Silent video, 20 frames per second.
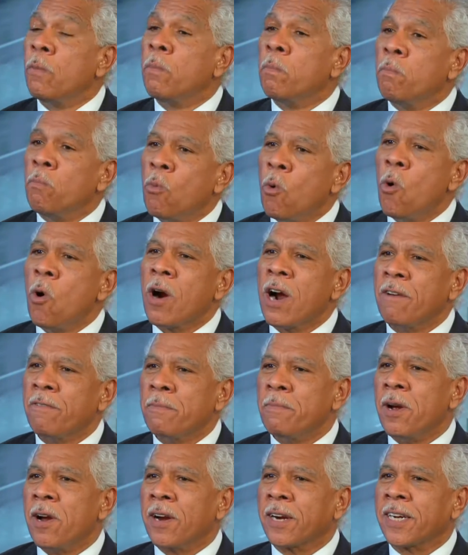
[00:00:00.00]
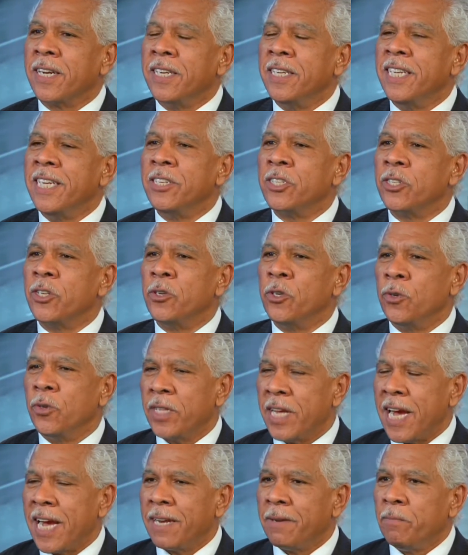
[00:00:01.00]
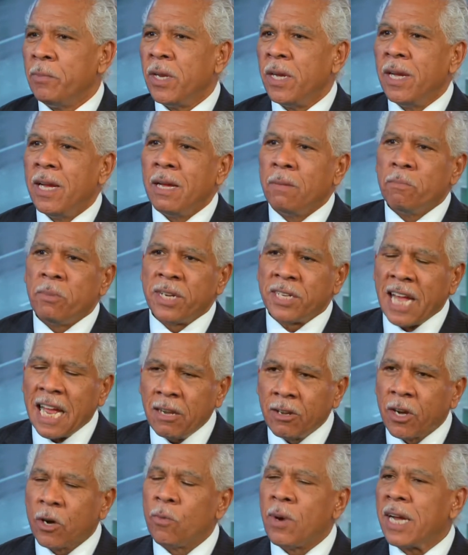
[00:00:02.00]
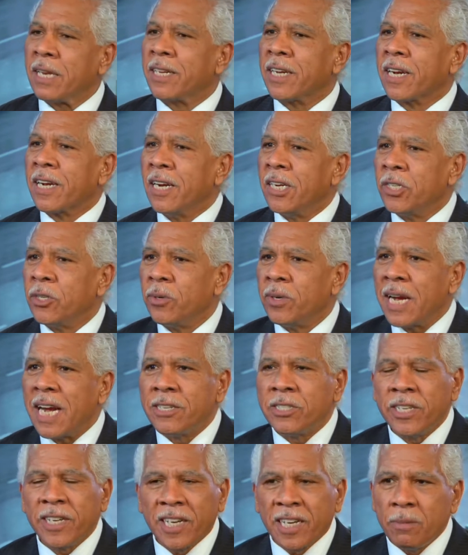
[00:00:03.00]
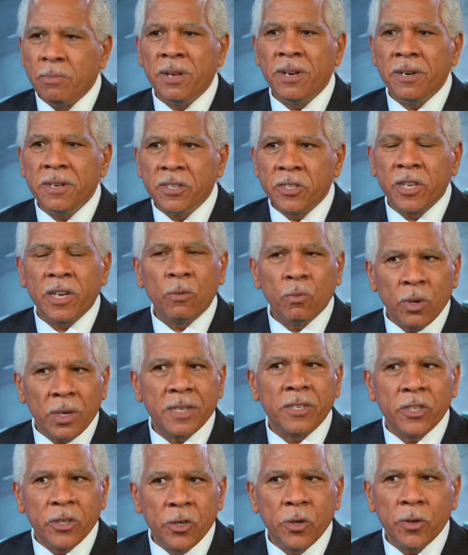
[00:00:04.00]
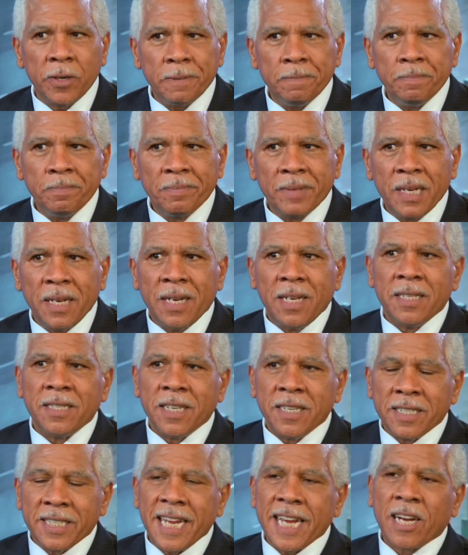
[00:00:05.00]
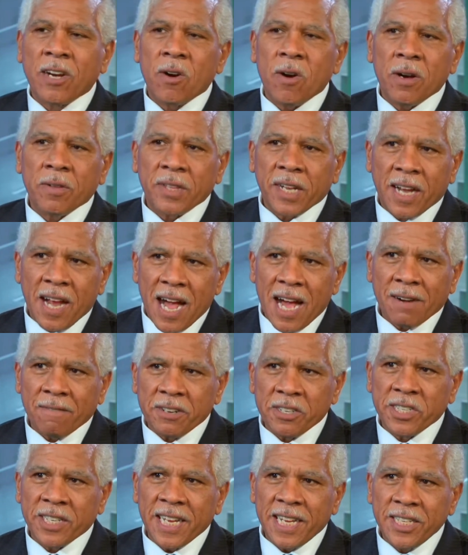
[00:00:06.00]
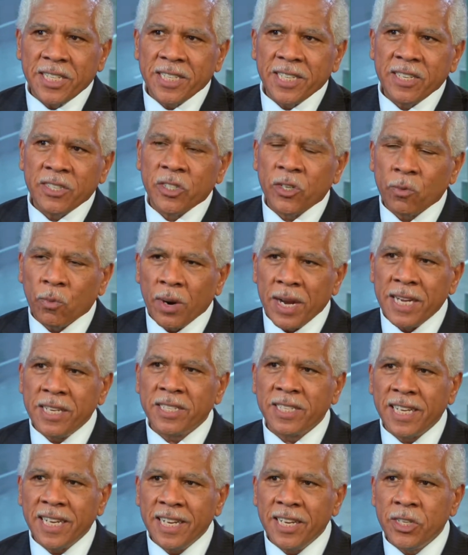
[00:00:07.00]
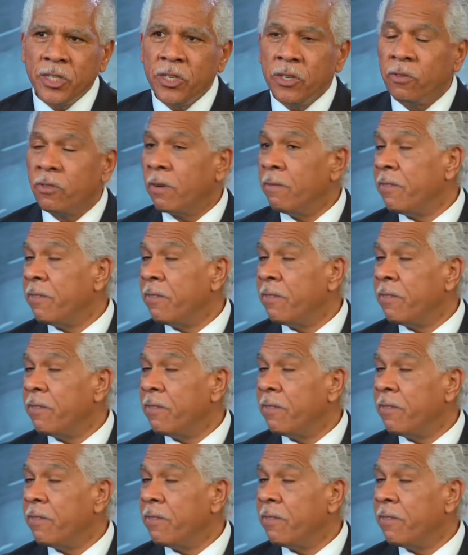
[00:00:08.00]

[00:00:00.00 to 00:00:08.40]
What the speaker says: More of America needs to do that. But as I look around the country, I see communities that are willing to do it, to take on the conversation, to raise the issue from